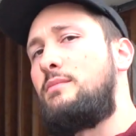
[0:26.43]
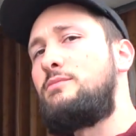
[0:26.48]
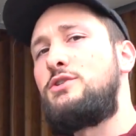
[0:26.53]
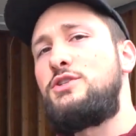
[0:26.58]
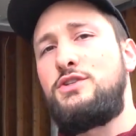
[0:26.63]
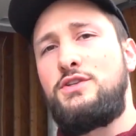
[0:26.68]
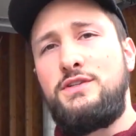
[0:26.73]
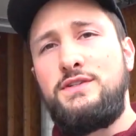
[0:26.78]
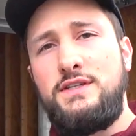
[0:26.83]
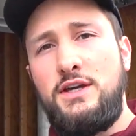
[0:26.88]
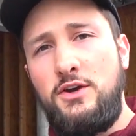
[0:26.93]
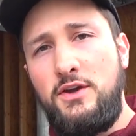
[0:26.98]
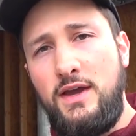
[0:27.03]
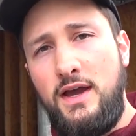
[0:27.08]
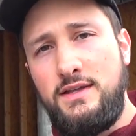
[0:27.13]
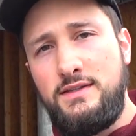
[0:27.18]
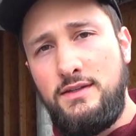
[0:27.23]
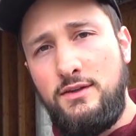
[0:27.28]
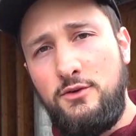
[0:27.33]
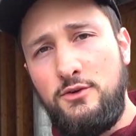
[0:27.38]
I'm just going to tell you
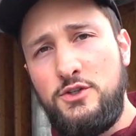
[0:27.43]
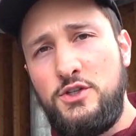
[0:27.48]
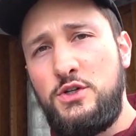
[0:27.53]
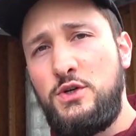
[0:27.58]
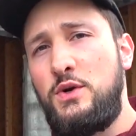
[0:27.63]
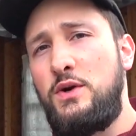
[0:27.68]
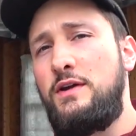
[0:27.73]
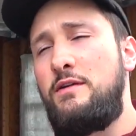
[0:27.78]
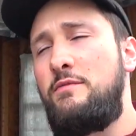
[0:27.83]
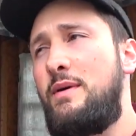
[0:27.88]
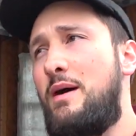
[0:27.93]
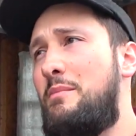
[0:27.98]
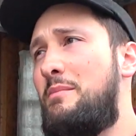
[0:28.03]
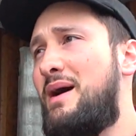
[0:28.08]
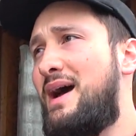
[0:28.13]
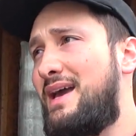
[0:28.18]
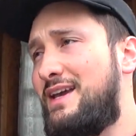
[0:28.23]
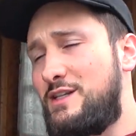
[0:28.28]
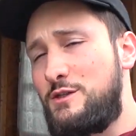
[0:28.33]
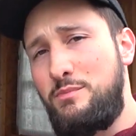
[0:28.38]
guys a little story about
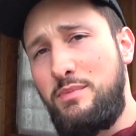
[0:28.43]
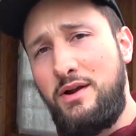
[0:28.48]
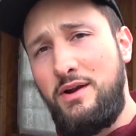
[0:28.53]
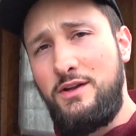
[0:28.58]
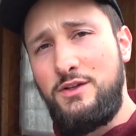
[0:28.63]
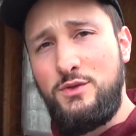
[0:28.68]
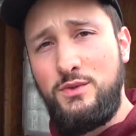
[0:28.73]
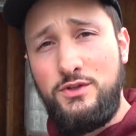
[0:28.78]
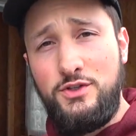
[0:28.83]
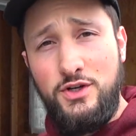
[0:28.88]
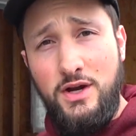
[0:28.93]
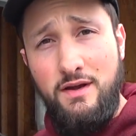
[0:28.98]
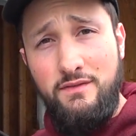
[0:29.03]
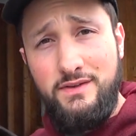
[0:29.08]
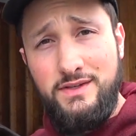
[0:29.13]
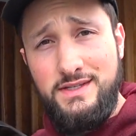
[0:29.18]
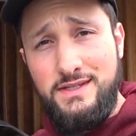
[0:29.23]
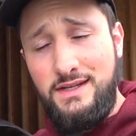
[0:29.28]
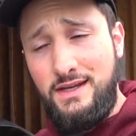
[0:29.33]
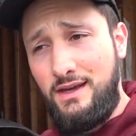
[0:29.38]
my experience with
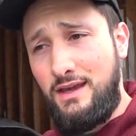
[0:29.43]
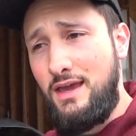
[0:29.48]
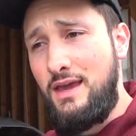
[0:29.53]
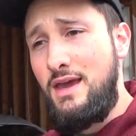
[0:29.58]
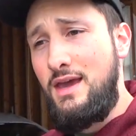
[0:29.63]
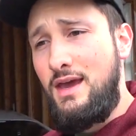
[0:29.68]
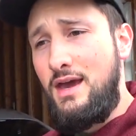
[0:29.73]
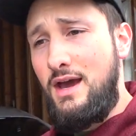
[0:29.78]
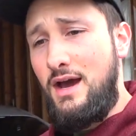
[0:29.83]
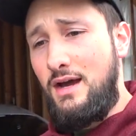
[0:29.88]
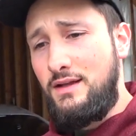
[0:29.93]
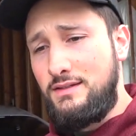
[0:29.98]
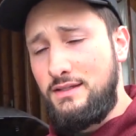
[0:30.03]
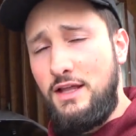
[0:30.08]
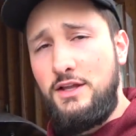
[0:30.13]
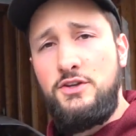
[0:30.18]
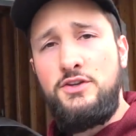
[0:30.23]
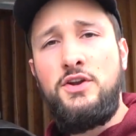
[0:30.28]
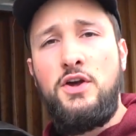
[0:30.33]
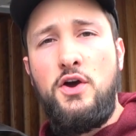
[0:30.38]
driving stick uh, to
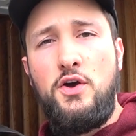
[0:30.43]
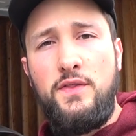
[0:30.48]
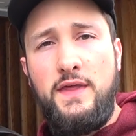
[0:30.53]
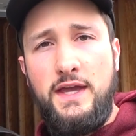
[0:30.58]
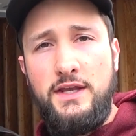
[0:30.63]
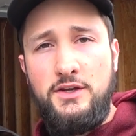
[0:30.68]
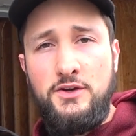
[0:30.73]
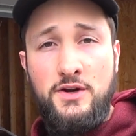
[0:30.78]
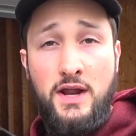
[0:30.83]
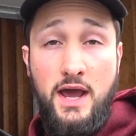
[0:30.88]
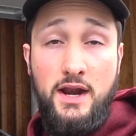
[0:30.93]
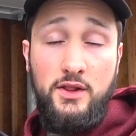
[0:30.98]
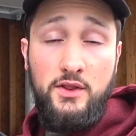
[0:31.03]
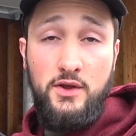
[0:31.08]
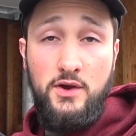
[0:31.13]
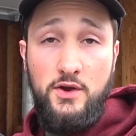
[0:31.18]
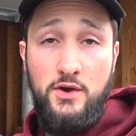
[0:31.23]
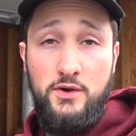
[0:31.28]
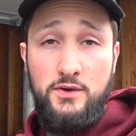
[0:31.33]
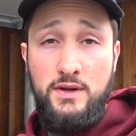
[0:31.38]
let you know that you're not
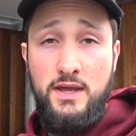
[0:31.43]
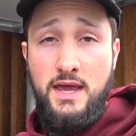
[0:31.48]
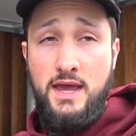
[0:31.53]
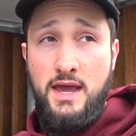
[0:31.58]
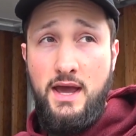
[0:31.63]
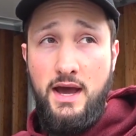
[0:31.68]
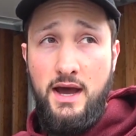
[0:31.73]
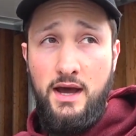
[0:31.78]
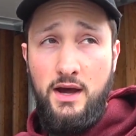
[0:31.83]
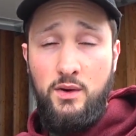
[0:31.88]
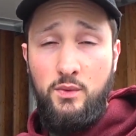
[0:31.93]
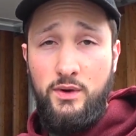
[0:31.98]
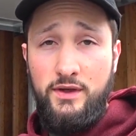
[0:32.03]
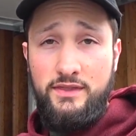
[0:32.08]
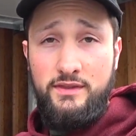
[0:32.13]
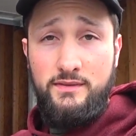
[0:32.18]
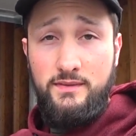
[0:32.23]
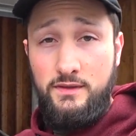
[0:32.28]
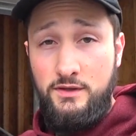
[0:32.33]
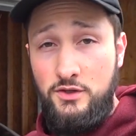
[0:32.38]
alone uh,
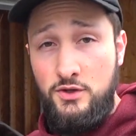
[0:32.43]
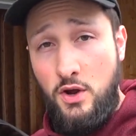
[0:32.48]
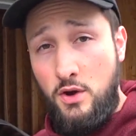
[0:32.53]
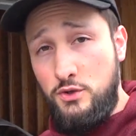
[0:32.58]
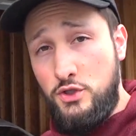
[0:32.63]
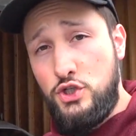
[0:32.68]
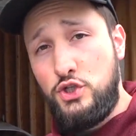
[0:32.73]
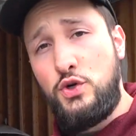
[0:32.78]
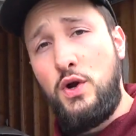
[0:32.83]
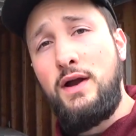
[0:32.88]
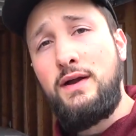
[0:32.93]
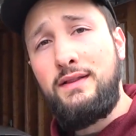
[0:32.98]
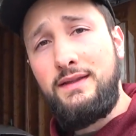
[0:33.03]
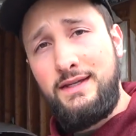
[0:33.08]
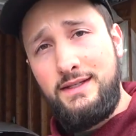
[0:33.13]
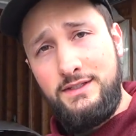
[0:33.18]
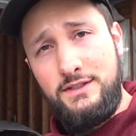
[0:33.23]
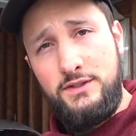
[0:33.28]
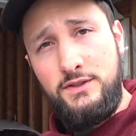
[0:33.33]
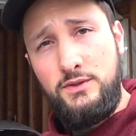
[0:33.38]
with, you know,
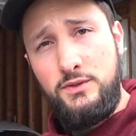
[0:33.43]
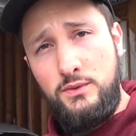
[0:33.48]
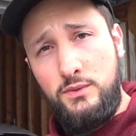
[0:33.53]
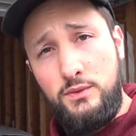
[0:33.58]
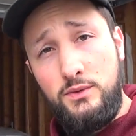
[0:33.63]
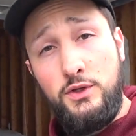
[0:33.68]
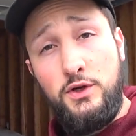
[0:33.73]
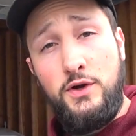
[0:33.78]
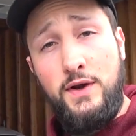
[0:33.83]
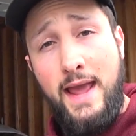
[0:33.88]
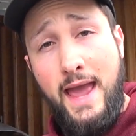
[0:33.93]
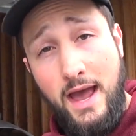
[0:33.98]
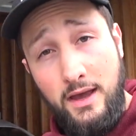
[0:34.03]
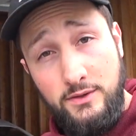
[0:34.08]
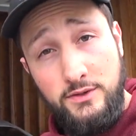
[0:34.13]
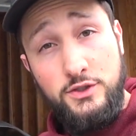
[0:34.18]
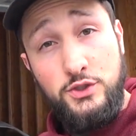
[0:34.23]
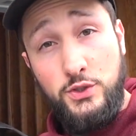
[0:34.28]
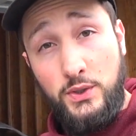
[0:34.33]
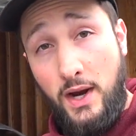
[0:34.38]
struggling to learn
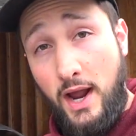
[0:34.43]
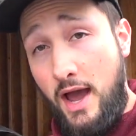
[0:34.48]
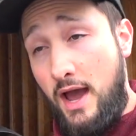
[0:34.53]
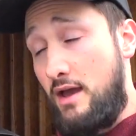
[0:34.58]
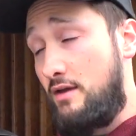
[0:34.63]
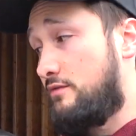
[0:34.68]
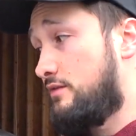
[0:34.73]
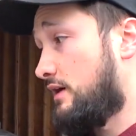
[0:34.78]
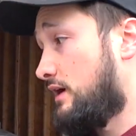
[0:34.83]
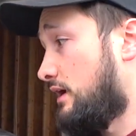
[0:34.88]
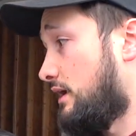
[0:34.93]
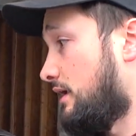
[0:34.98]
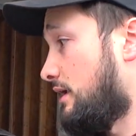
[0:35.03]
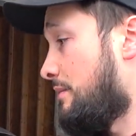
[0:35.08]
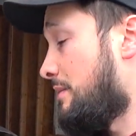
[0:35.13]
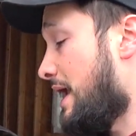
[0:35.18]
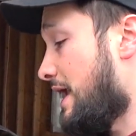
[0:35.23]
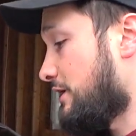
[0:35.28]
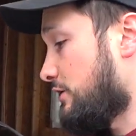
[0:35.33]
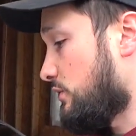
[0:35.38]
how to drive uh,
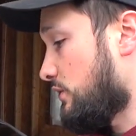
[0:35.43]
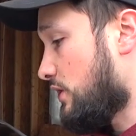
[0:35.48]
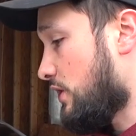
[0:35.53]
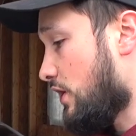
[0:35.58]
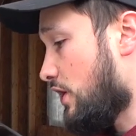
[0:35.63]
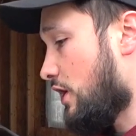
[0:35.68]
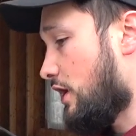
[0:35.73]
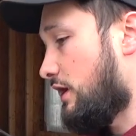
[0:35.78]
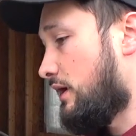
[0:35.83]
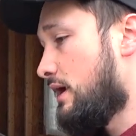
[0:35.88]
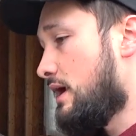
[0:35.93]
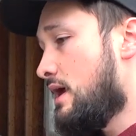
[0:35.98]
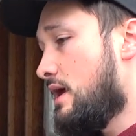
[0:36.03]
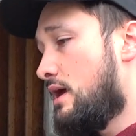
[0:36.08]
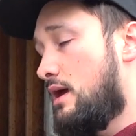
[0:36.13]
a manual car.